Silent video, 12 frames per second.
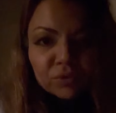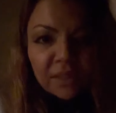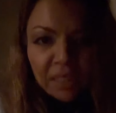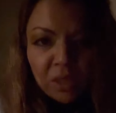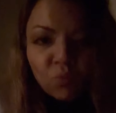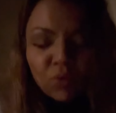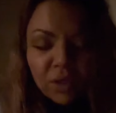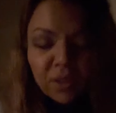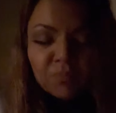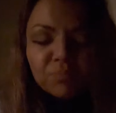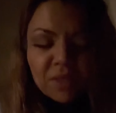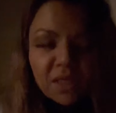He
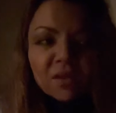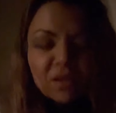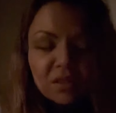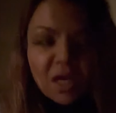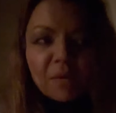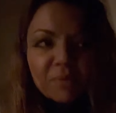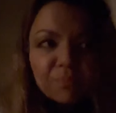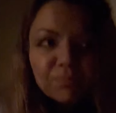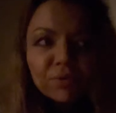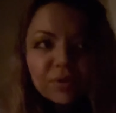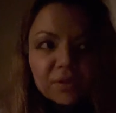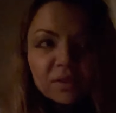would be the type of
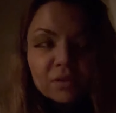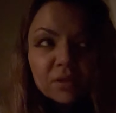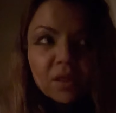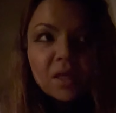person